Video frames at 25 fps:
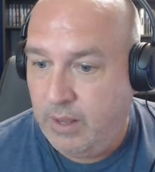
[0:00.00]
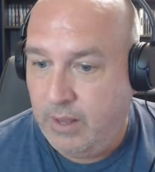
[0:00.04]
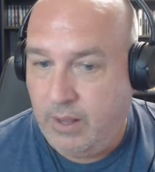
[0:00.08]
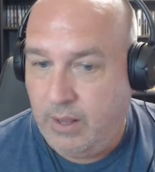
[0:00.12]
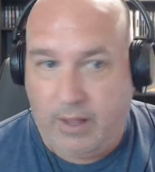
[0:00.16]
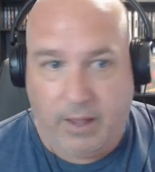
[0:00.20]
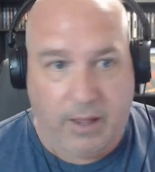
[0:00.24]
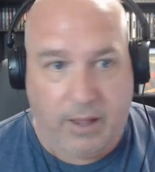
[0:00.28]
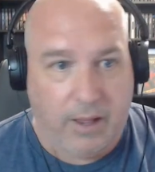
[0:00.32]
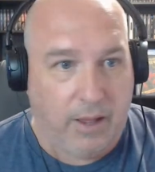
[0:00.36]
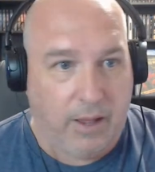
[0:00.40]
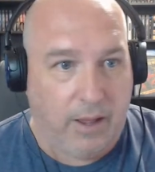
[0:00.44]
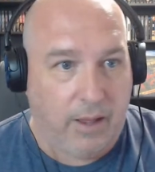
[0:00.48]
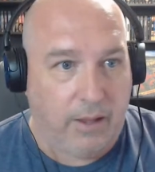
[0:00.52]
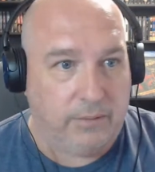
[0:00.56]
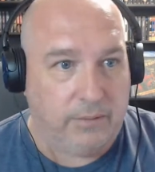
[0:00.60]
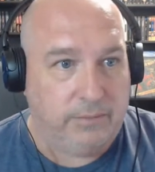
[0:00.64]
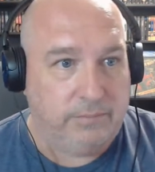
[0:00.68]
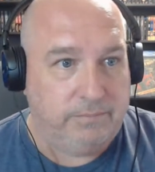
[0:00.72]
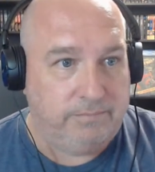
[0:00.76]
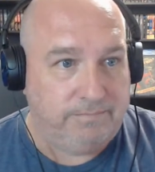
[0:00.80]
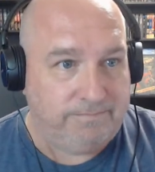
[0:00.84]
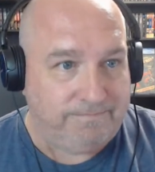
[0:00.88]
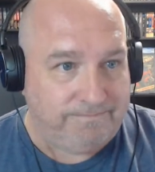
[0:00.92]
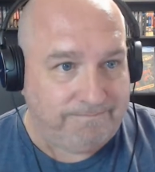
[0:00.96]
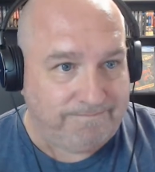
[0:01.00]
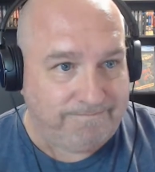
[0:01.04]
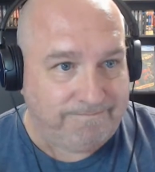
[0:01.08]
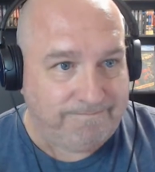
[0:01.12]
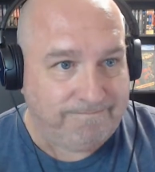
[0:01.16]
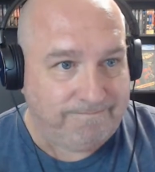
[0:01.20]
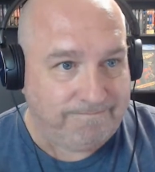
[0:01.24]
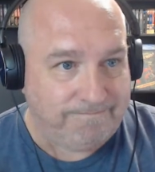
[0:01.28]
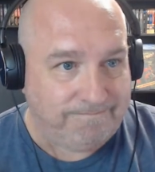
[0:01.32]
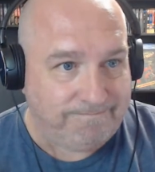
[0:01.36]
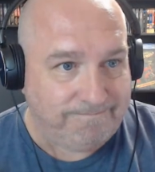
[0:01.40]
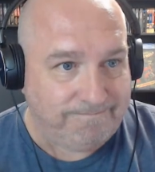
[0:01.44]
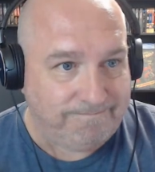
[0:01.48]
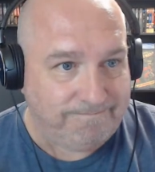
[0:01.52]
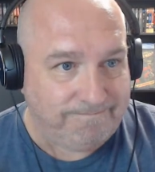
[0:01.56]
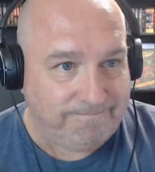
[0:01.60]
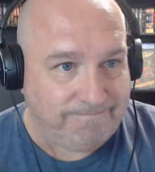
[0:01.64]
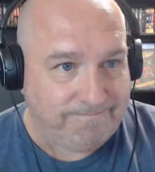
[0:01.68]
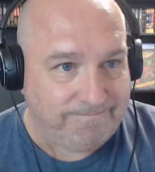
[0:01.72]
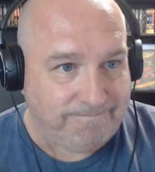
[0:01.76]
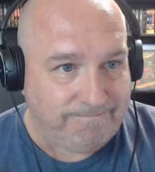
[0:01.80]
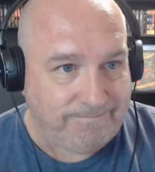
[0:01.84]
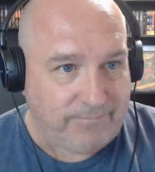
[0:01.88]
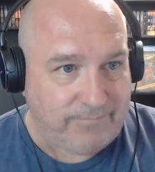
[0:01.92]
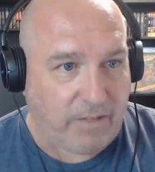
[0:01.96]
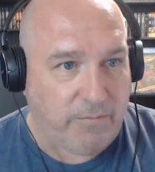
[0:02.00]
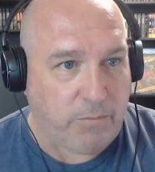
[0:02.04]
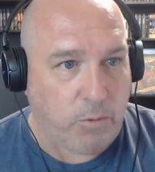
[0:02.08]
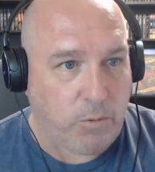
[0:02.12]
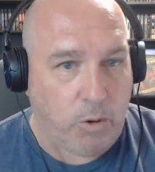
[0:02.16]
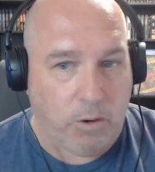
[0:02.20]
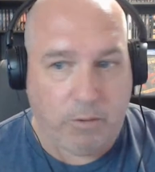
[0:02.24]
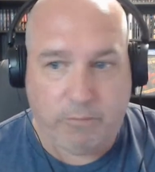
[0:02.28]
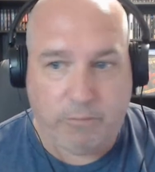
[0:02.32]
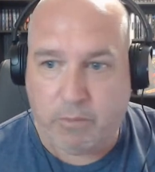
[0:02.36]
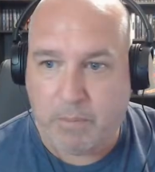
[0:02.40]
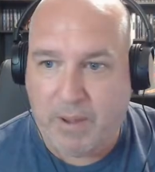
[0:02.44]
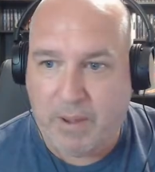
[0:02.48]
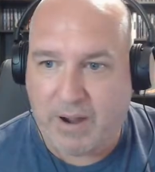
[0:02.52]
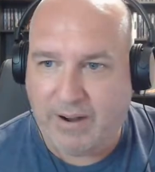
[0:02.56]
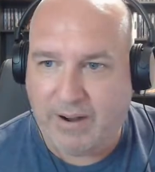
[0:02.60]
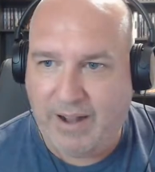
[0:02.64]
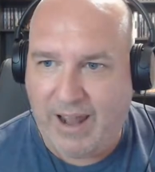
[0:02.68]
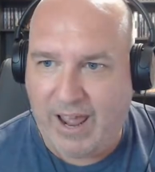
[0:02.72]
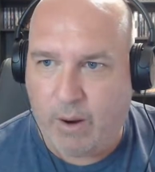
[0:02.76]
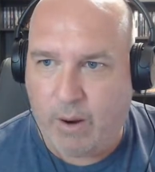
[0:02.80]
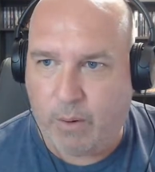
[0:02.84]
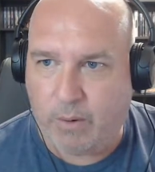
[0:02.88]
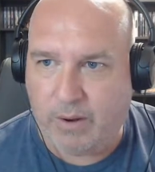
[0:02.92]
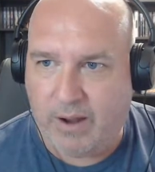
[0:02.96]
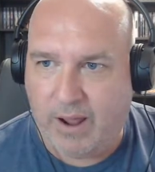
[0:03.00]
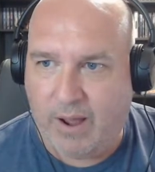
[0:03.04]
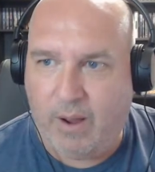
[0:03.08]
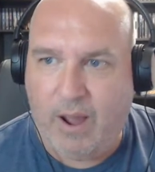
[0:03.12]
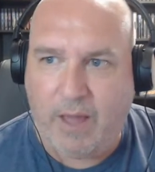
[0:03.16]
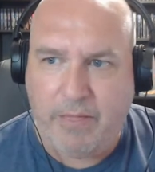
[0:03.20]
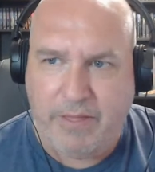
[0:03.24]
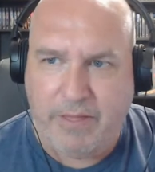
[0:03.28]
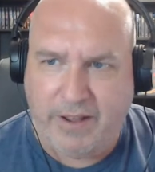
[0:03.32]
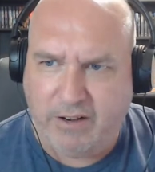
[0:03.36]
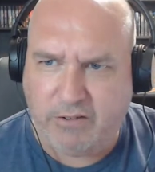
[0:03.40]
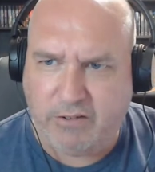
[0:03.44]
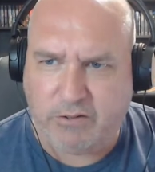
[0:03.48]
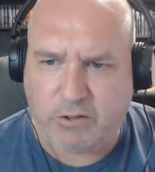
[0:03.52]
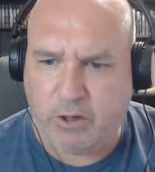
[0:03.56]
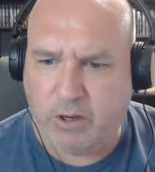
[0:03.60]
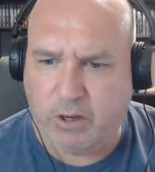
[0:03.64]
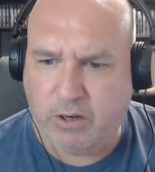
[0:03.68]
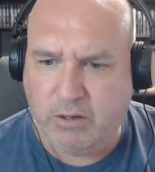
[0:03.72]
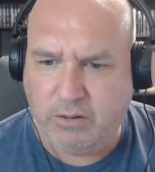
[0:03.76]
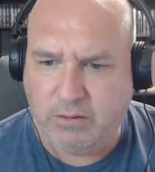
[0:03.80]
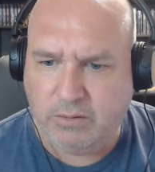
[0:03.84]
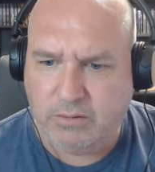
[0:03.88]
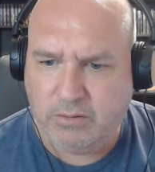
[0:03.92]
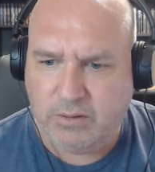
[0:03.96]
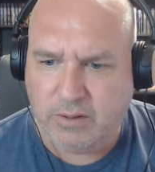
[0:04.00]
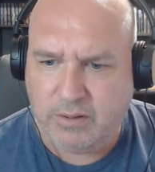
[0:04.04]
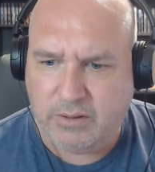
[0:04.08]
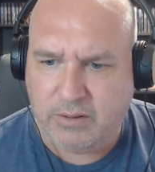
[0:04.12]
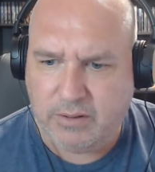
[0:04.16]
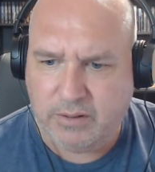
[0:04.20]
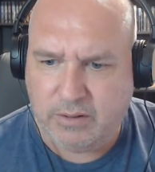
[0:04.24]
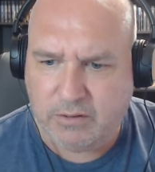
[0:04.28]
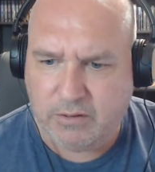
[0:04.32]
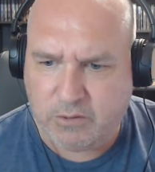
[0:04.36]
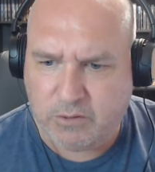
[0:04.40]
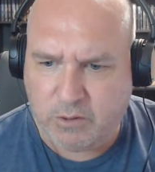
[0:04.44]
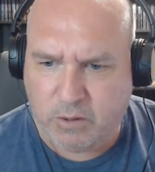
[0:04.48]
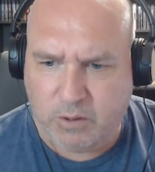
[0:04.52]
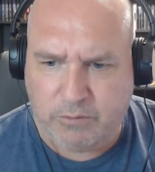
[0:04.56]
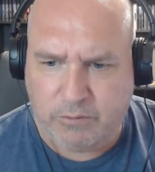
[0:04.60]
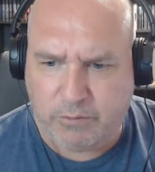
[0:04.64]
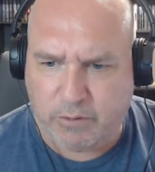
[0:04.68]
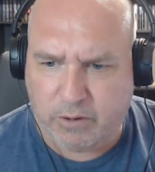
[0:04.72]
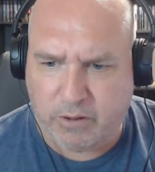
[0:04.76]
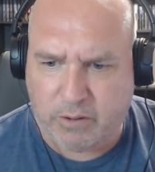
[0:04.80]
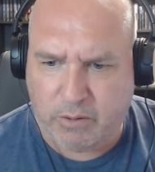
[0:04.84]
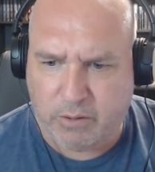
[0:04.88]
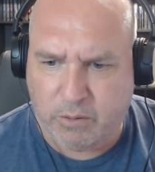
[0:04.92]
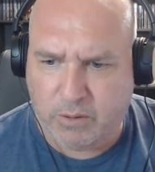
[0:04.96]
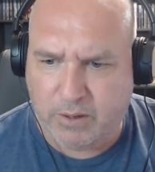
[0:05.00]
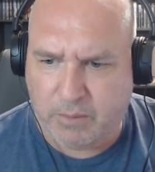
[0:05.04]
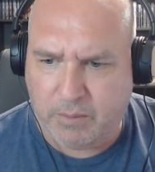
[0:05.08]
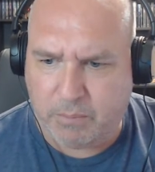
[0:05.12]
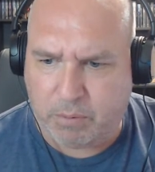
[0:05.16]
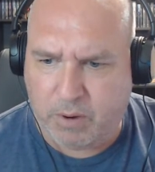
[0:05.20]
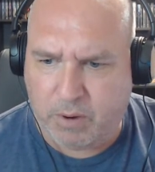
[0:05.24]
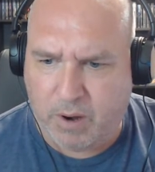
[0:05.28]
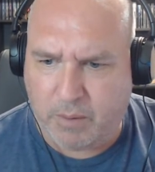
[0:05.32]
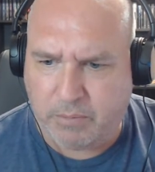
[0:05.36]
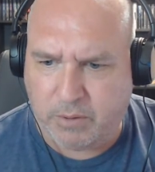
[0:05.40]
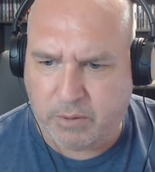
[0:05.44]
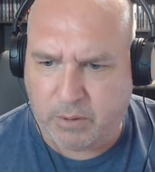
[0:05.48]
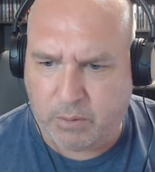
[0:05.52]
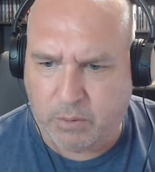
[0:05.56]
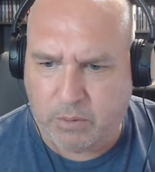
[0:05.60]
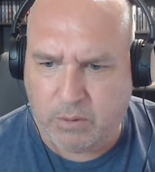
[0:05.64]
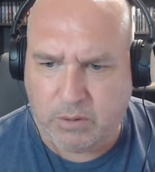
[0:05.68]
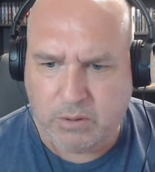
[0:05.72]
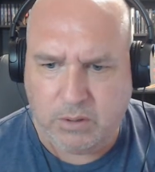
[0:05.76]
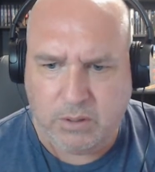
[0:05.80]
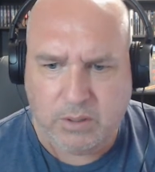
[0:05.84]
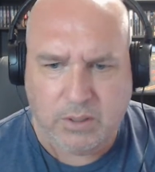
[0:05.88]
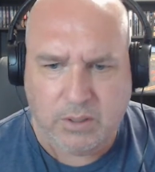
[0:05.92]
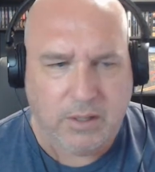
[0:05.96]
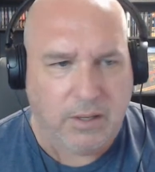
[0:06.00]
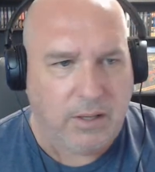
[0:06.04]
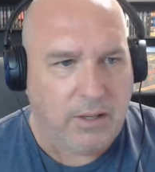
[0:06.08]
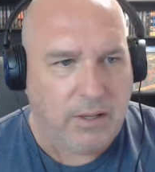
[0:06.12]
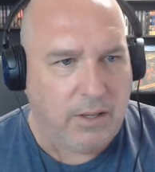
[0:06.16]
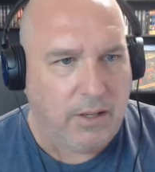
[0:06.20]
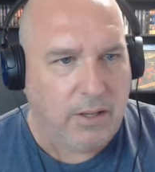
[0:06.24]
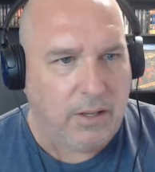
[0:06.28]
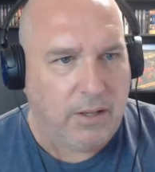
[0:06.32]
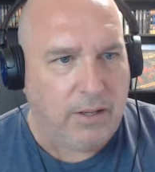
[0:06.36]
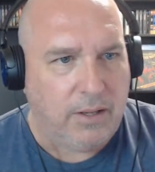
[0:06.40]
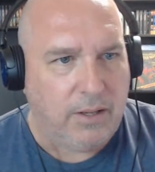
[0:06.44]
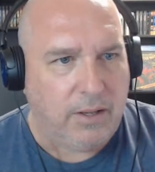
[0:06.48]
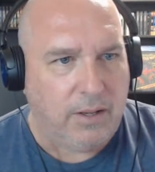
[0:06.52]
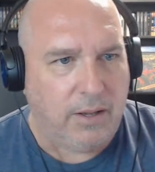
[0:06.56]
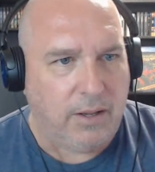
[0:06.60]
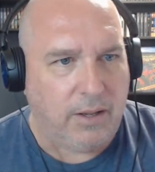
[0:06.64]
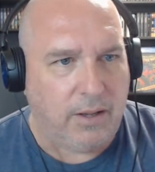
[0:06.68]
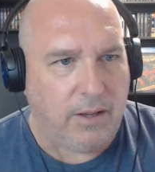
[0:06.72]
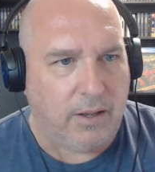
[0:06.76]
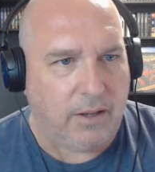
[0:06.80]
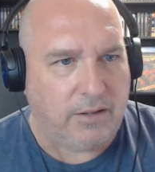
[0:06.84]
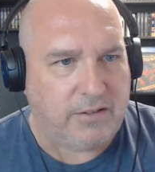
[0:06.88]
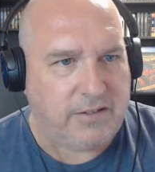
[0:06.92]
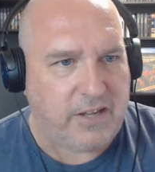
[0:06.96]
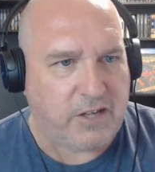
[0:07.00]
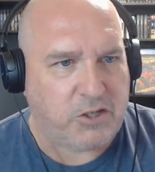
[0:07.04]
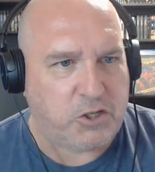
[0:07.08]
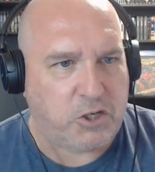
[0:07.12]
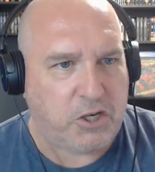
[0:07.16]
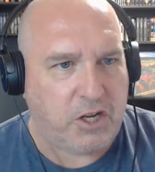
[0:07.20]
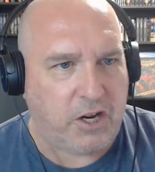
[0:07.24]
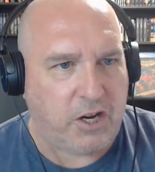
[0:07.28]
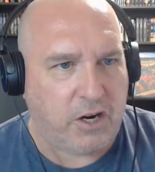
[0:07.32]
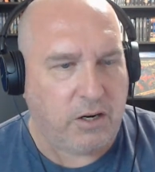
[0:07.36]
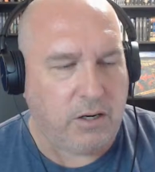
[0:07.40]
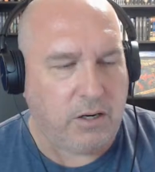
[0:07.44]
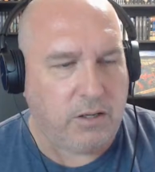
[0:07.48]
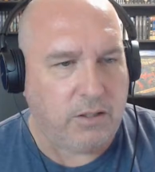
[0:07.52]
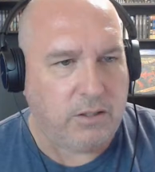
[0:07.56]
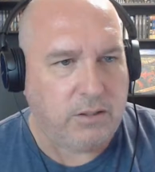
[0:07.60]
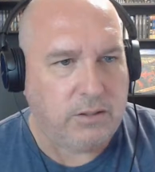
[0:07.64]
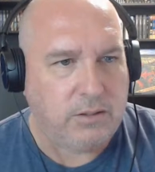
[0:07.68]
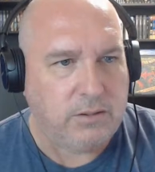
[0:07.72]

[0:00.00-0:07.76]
I've going on for about an hour now. I think that's good. It's good for a little impromptu session here.